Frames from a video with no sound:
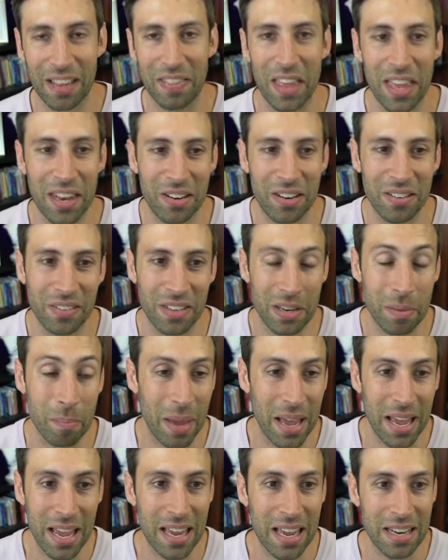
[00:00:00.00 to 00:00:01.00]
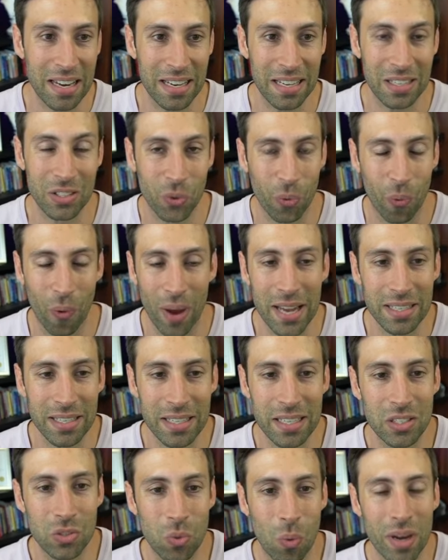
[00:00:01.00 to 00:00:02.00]
And then the demand is
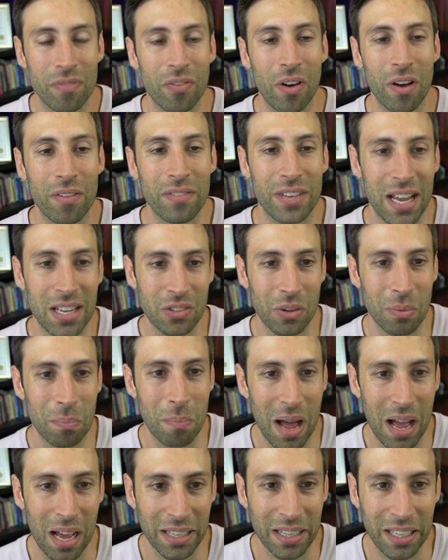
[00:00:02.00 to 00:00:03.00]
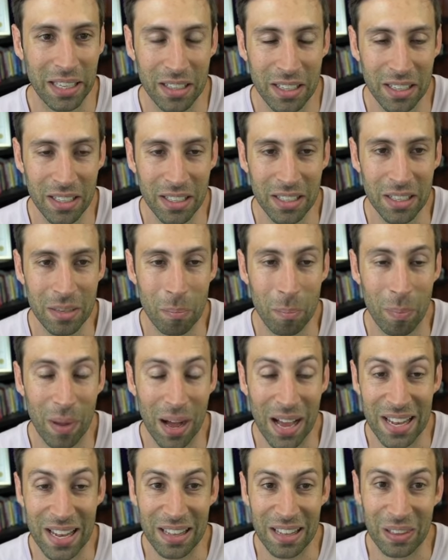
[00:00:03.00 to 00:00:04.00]
crazy, 25 days on market.
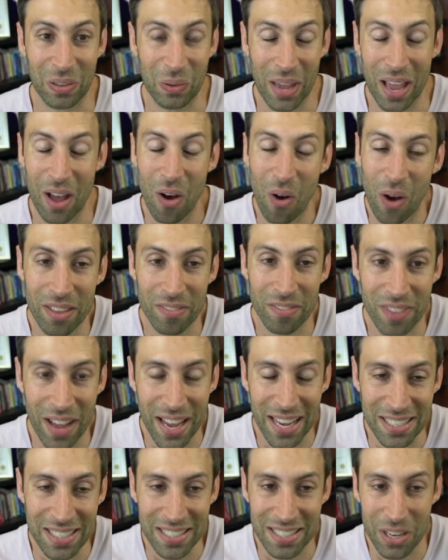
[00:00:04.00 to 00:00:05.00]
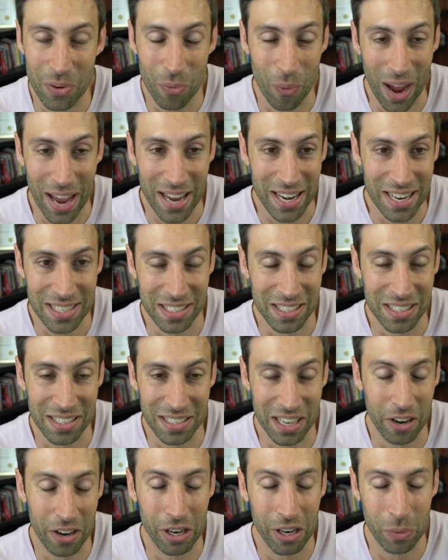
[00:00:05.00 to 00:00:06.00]
But look how high the vacancy rate is in
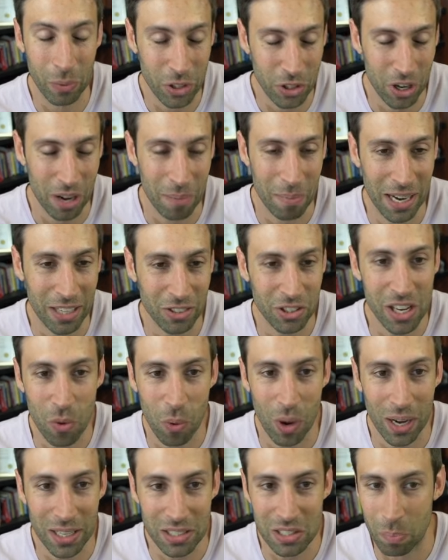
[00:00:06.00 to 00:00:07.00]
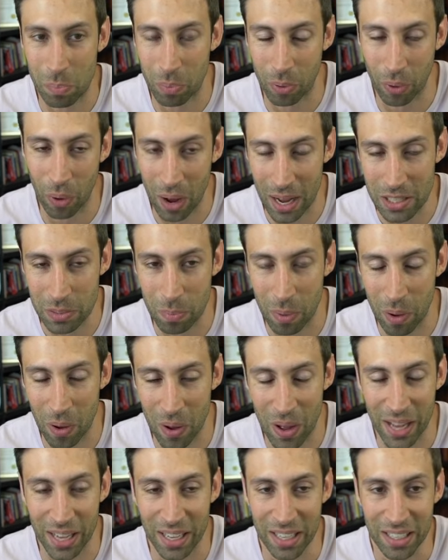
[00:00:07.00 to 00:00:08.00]
this area, which I'm actually quite surprised
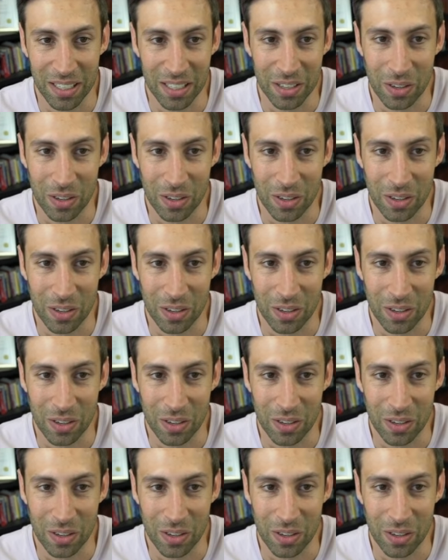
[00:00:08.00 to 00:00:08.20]
by.